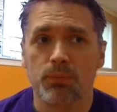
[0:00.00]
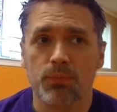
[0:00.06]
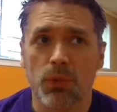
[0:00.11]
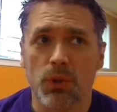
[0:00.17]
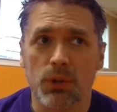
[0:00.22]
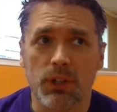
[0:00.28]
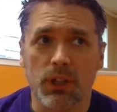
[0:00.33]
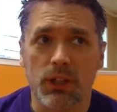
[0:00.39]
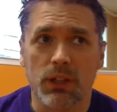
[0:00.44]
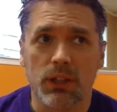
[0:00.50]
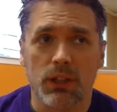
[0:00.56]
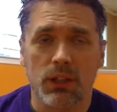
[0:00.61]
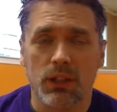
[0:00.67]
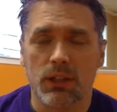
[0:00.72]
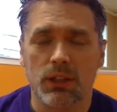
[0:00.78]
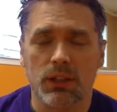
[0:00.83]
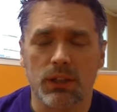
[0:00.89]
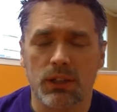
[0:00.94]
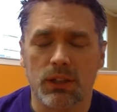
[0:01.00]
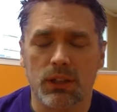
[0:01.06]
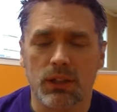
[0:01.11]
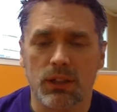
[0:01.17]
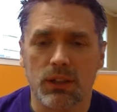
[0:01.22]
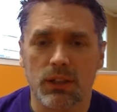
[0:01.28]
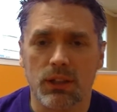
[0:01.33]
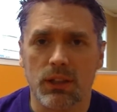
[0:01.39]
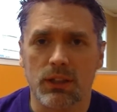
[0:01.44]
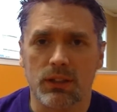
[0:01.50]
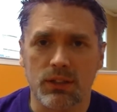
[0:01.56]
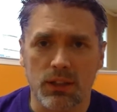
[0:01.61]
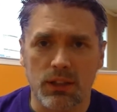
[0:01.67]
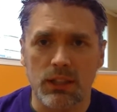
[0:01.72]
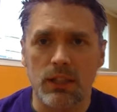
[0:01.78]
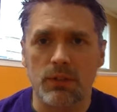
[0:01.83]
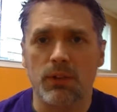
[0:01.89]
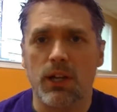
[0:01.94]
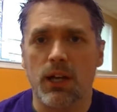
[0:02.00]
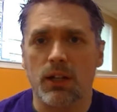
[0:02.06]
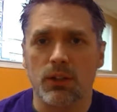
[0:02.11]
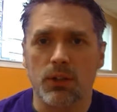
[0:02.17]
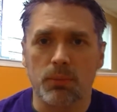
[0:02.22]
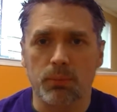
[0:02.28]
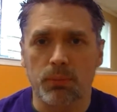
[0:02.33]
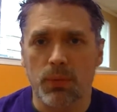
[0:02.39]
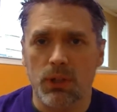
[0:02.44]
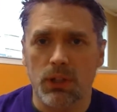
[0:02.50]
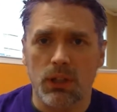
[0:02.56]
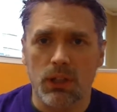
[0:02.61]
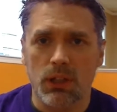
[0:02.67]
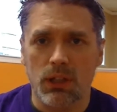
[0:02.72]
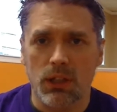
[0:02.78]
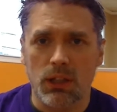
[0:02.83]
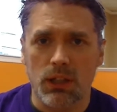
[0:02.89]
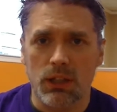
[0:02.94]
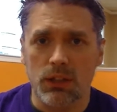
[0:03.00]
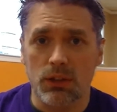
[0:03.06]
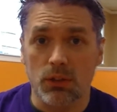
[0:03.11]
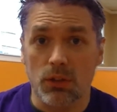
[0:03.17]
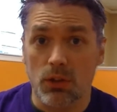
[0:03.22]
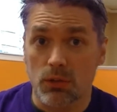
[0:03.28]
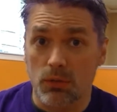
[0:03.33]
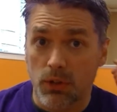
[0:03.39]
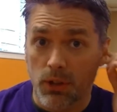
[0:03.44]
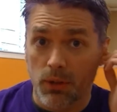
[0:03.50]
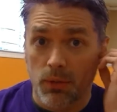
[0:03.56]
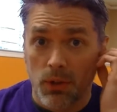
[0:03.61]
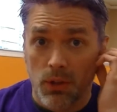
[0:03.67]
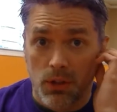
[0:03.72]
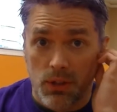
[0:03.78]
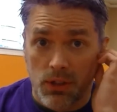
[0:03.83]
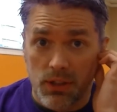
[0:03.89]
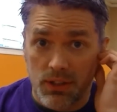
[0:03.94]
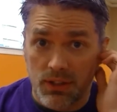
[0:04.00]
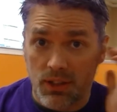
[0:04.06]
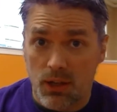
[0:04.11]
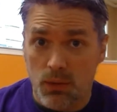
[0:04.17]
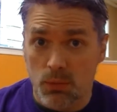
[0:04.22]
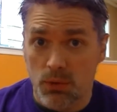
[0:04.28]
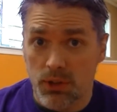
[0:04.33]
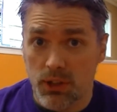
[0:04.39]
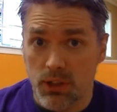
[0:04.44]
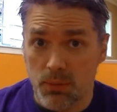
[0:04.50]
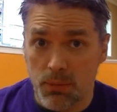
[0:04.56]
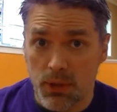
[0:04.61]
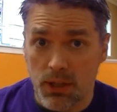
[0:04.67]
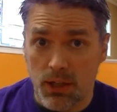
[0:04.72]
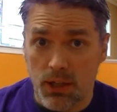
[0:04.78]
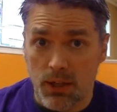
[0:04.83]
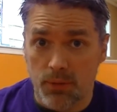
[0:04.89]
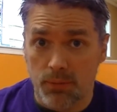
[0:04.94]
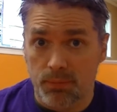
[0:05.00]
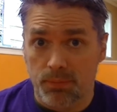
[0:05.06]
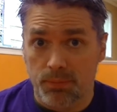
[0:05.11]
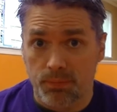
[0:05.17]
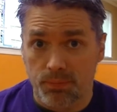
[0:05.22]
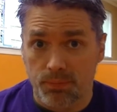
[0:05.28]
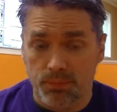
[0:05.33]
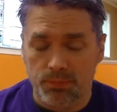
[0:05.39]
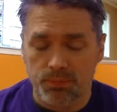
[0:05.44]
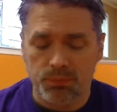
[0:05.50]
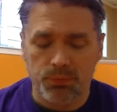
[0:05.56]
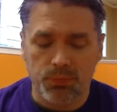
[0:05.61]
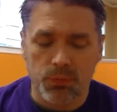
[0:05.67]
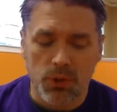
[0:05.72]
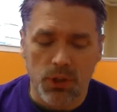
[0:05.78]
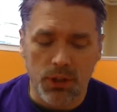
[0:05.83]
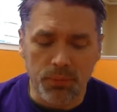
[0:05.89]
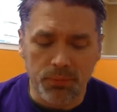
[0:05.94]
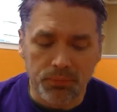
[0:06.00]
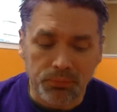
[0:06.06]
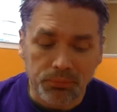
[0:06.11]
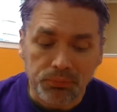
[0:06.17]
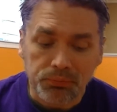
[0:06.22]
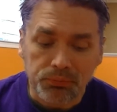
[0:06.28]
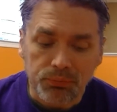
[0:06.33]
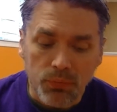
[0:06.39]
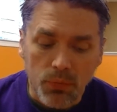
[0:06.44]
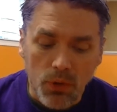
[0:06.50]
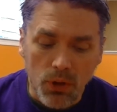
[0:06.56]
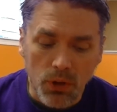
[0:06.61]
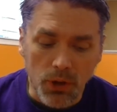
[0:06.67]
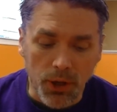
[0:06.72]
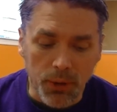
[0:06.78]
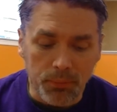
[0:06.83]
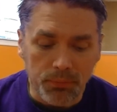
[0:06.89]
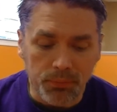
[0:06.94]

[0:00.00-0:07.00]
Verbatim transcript: Okay? It's going to even out in the long run. It's not worth getting mad at. Okay? All right.